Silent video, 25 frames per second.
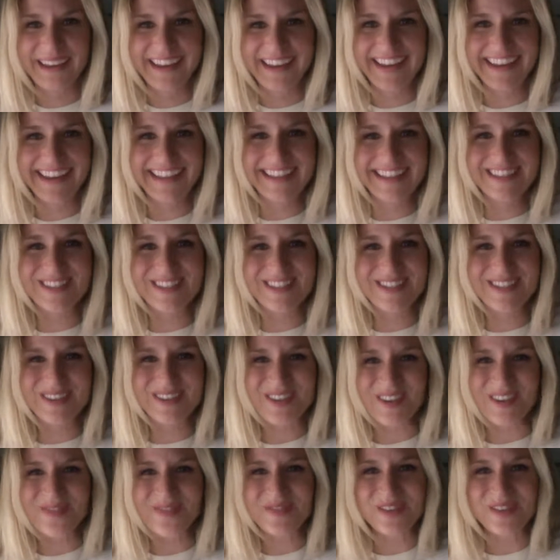the
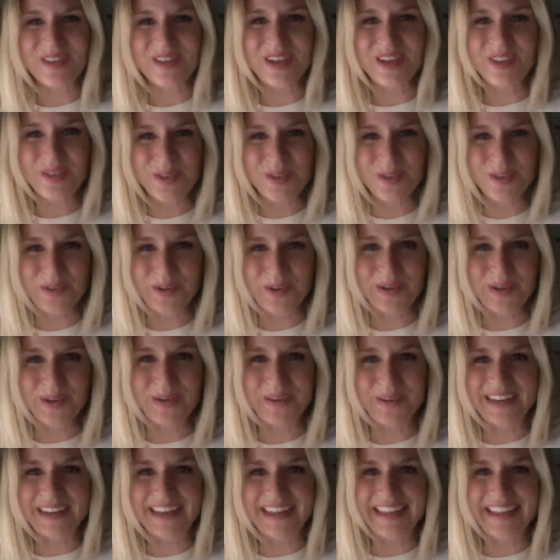script you
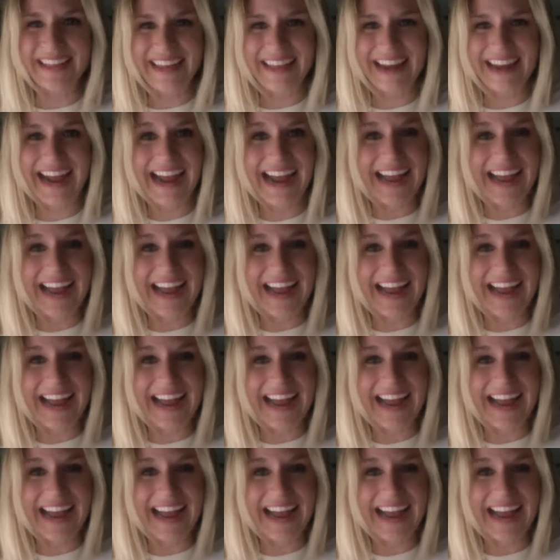wrote, that I